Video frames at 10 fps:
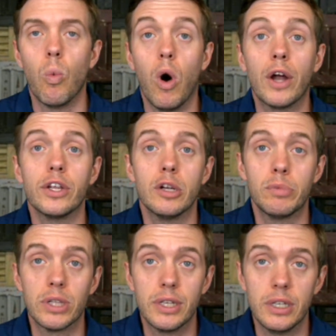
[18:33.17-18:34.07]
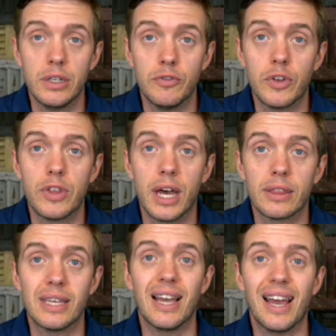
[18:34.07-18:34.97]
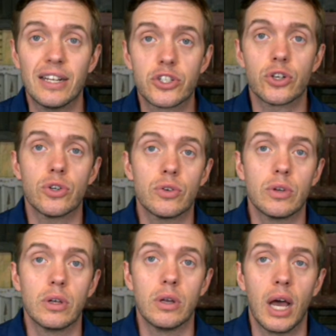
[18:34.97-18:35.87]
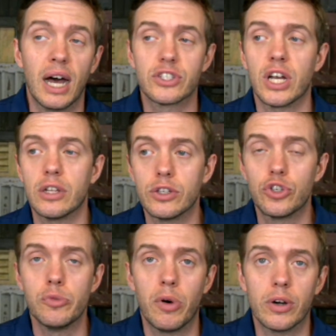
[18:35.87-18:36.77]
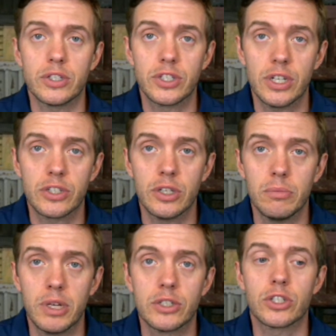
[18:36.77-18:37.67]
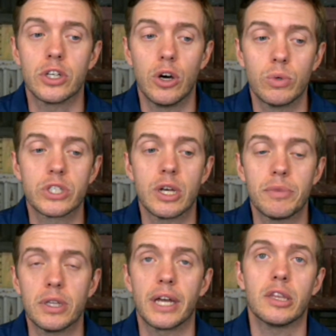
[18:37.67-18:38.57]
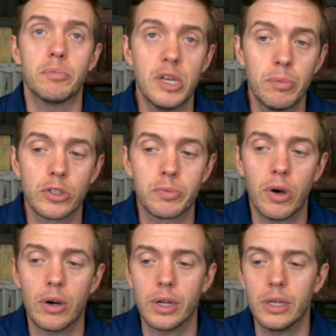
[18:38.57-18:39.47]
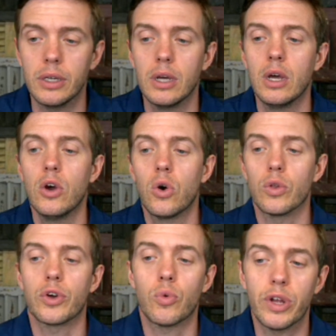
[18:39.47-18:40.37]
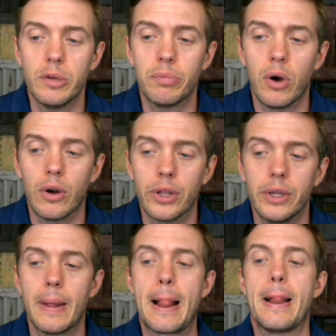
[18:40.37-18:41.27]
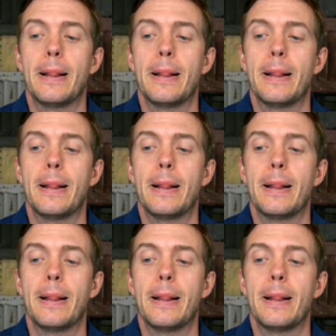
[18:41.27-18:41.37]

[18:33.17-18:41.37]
want you to believe that the answer outside the two-party system is to go with something like the People's Party or the Green Party.